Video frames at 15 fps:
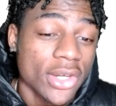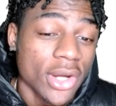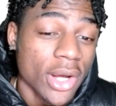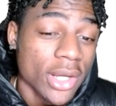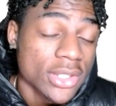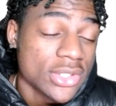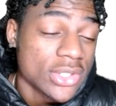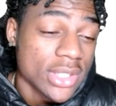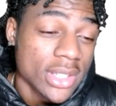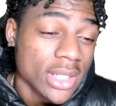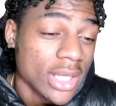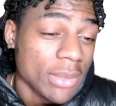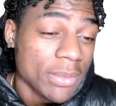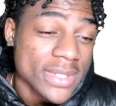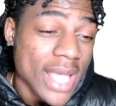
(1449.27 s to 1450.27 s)
dog shit.
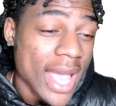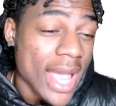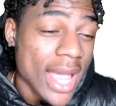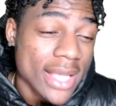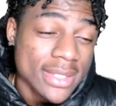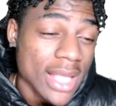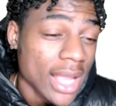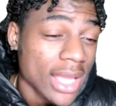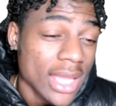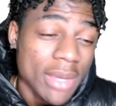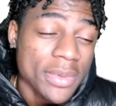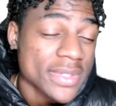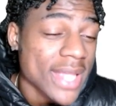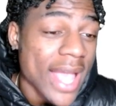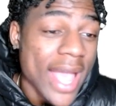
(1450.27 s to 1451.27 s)
He was ass. Like he
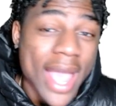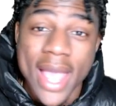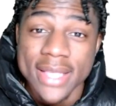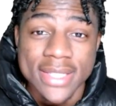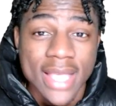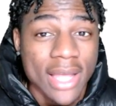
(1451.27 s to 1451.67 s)
was ass.